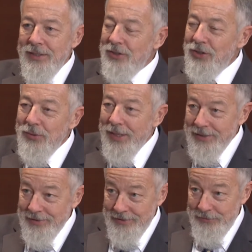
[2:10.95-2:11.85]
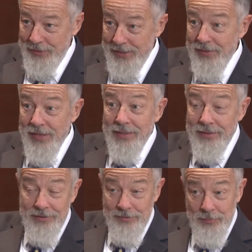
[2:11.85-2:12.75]
it's too late. If we get that,
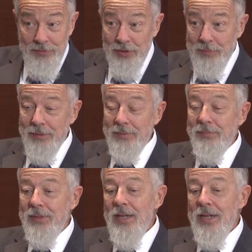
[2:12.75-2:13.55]
we've got a problem.